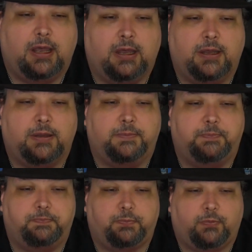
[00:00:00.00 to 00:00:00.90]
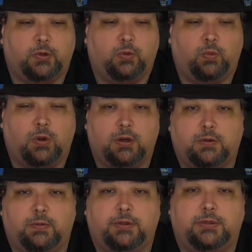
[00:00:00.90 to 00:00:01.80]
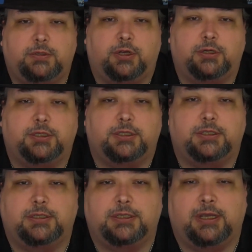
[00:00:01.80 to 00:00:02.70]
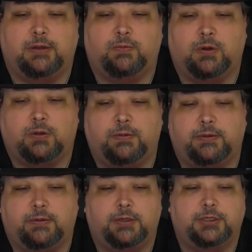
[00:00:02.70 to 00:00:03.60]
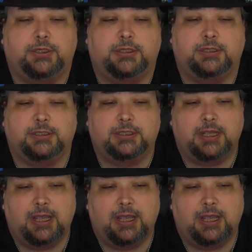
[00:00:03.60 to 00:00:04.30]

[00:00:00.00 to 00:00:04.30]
um, work with churches and work with Christians